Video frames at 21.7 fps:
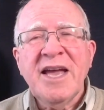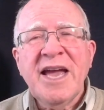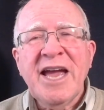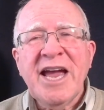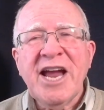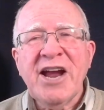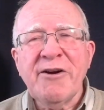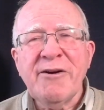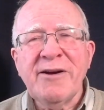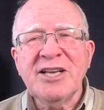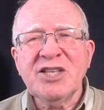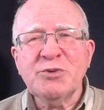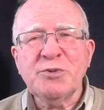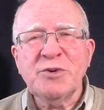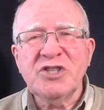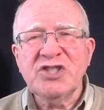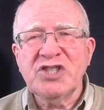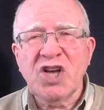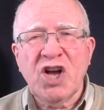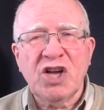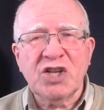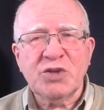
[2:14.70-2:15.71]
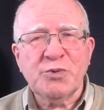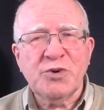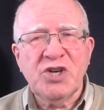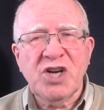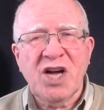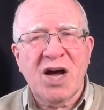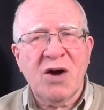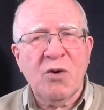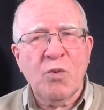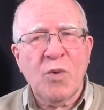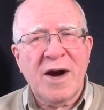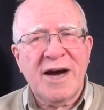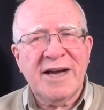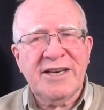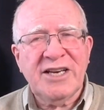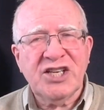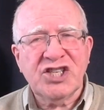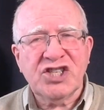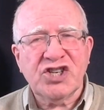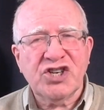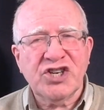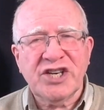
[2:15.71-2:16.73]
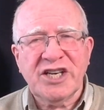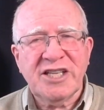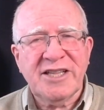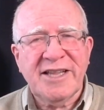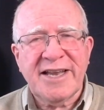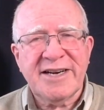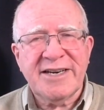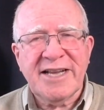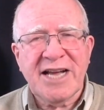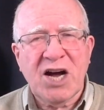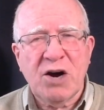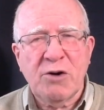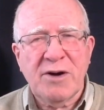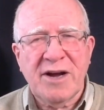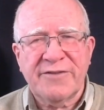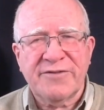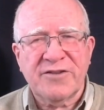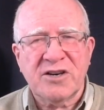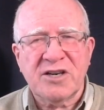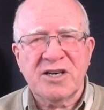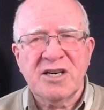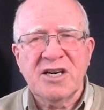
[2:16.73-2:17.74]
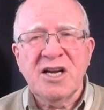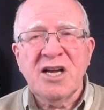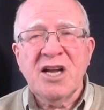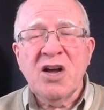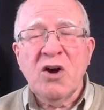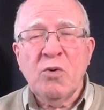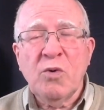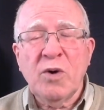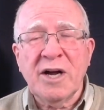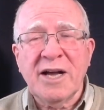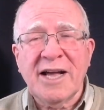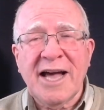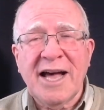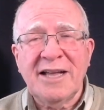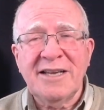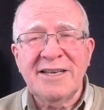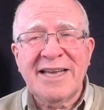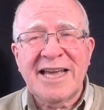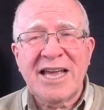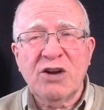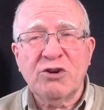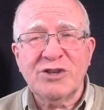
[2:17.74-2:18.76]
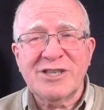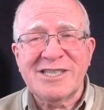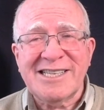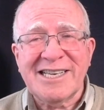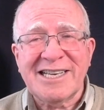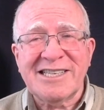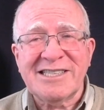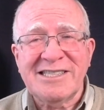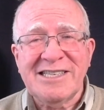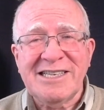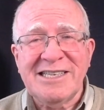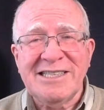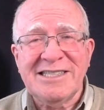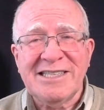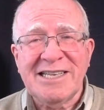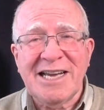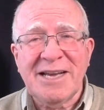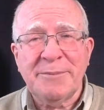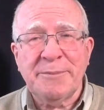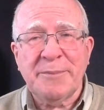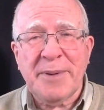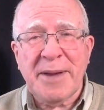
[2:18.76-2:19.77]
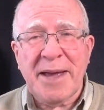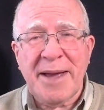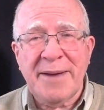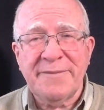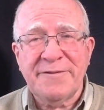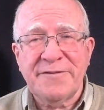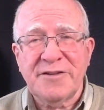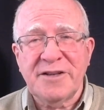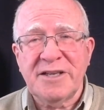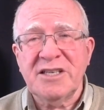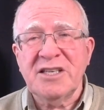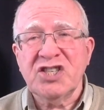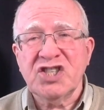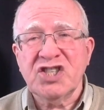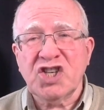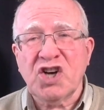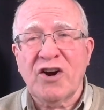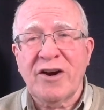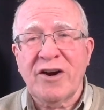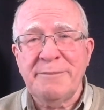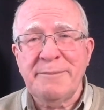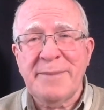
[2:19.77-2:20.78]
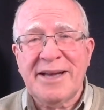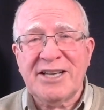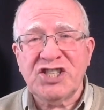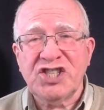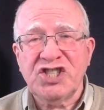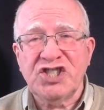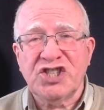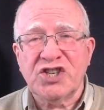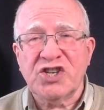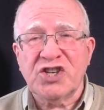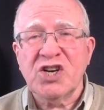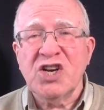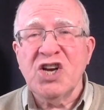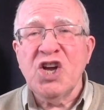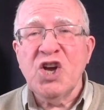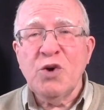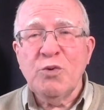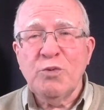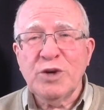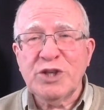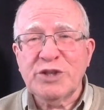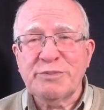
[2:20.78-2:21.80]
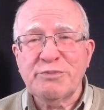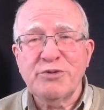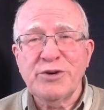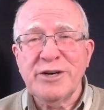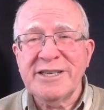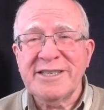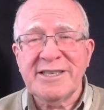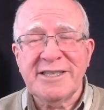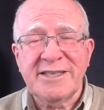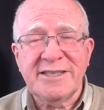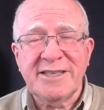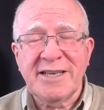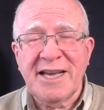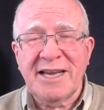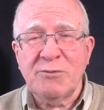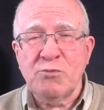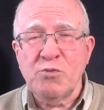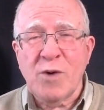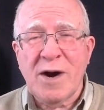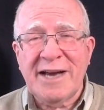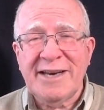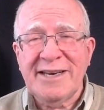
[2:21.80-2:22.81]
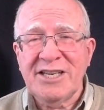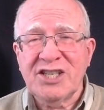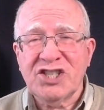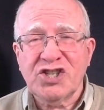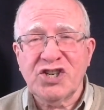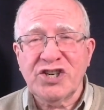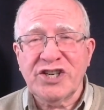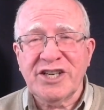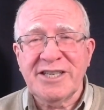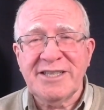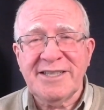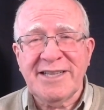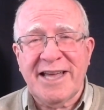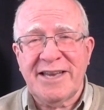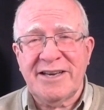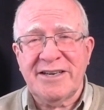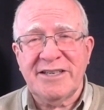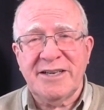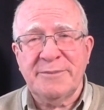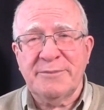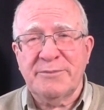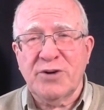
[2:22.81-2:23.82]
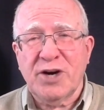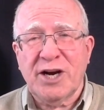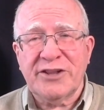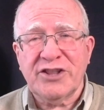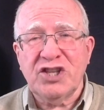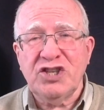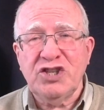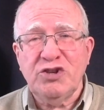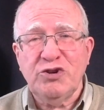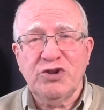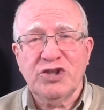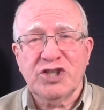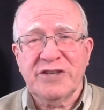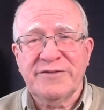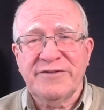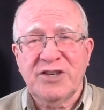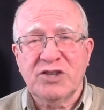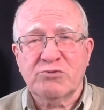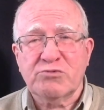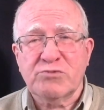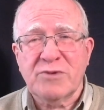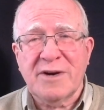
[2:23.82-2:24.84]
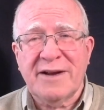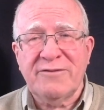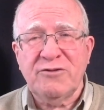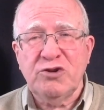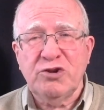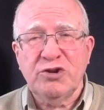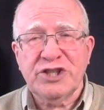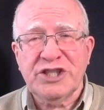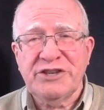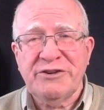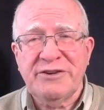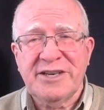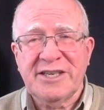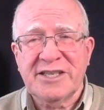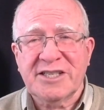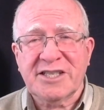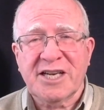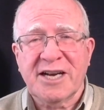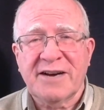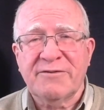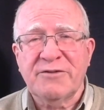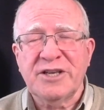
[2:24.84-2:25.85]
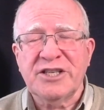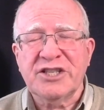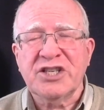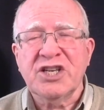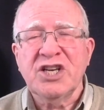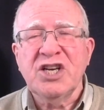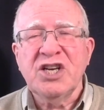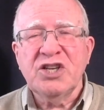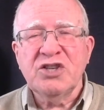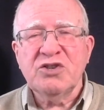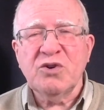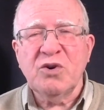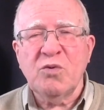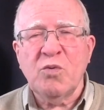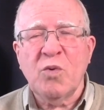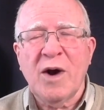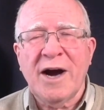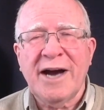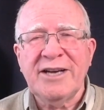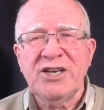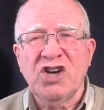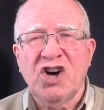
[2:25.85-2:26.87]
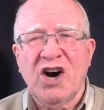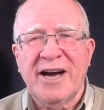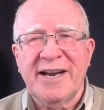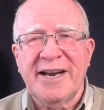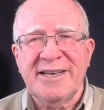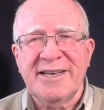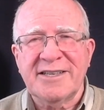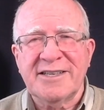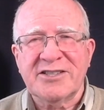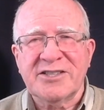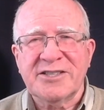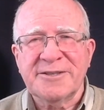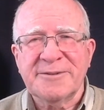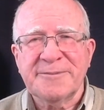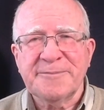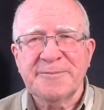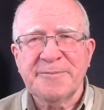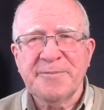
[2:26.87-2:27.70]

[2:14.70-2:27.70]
Harriot's results were not widely circulated, however. While Galileo's 1610 pamphlet, Starry Messenger, was printed and widely circulated and brought the news of his revolutionary discoveries to a wide audience.